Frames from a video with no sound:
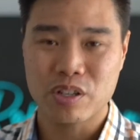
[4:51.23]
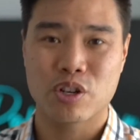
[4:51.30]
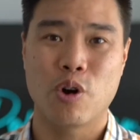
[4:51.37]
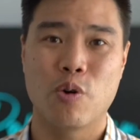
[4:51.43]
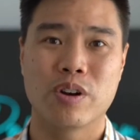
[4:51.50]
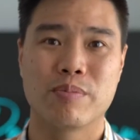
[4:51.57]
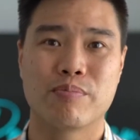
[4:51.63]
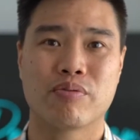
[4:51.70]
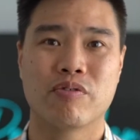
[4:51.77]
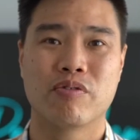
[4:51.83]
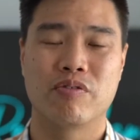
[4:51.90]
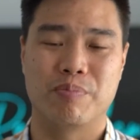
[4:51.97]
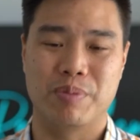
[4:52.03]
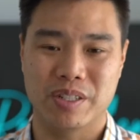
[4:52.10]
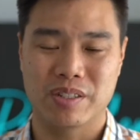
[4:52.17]
and
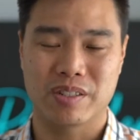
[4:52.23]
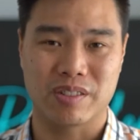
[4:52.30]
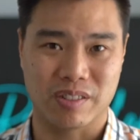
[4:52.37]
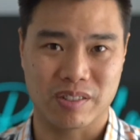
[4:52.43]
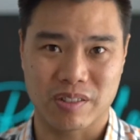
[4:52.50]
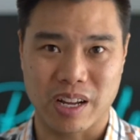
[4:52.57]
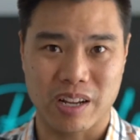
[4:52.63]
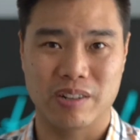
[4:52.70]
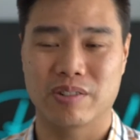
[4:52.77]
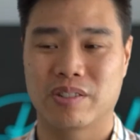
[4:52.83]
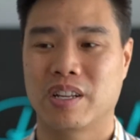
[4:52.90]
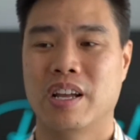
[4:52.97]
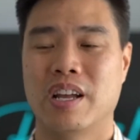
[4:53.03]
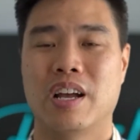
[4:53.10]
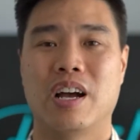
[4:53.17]
improve business and sales,
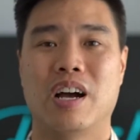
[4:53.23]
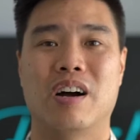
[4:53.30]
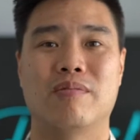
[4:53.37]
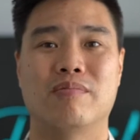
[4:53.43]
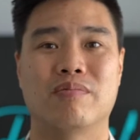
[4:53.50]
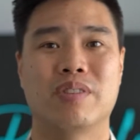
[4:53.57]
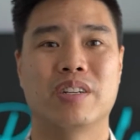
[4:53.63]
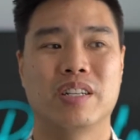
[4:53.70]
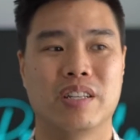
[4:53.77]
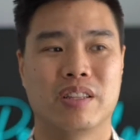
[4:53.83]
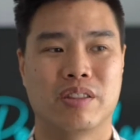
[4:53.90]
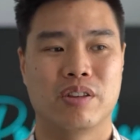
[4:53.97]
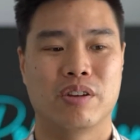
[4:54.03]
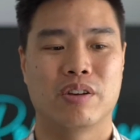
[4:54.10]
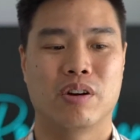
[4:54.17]
really
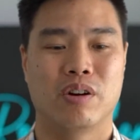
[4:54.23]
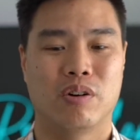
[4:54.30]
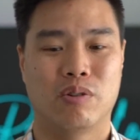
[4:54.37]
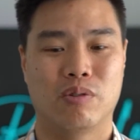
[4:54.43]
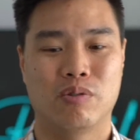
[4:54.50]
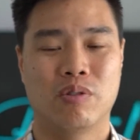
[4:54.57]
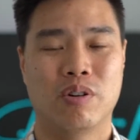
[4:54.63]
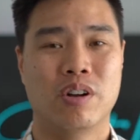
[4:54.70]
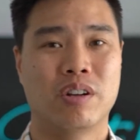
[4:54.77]
the whole